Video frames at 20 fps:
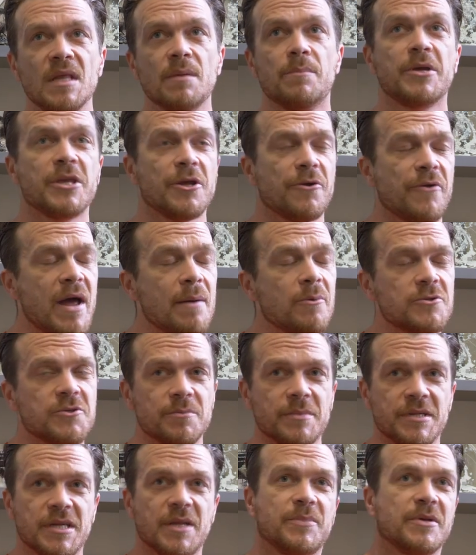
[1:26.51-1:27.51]
but you're able to
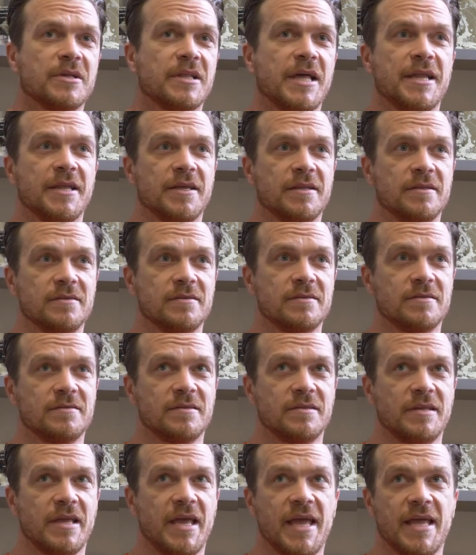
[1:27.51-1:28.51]
manipulate it
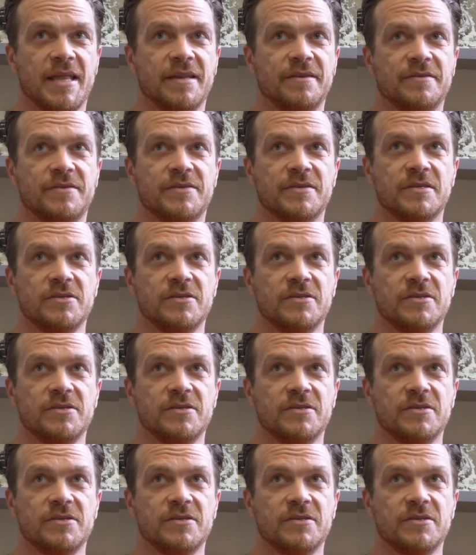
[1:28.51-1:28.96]
and